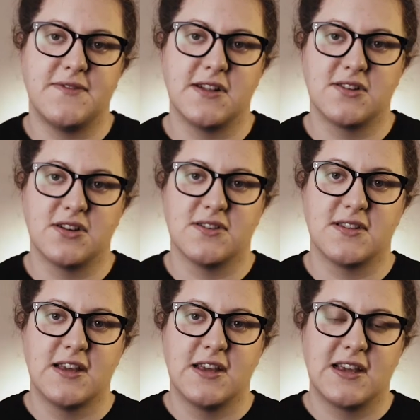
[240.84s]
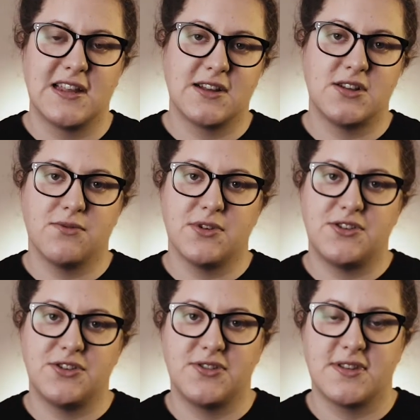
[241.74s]
filters can actually
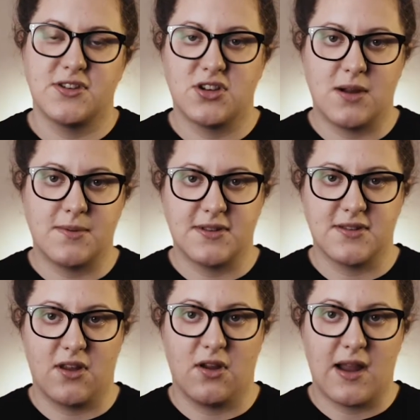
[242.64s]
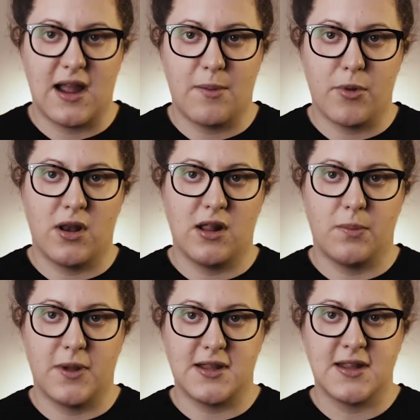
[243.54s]
reduce the sharpness on your camera a little
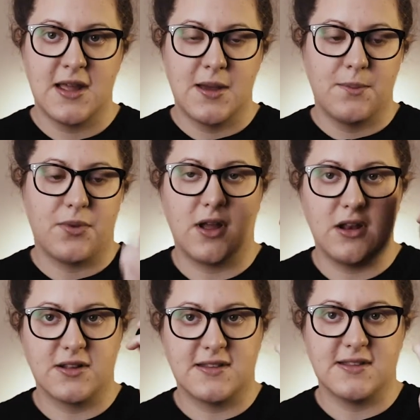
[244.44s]
bit. But I looked